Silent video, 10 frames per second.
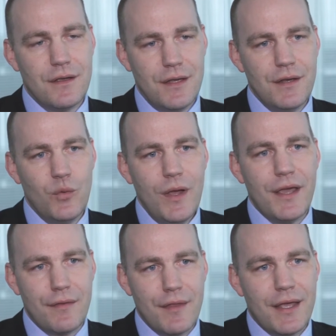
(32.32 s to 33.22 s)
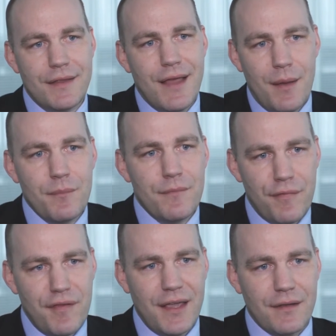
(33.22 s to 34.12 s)
in a way. They are dumb
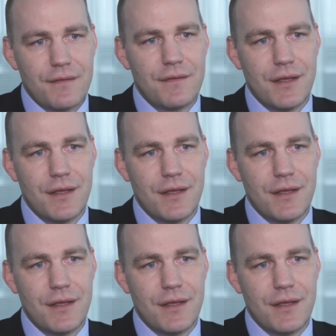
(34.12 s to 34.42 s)
things.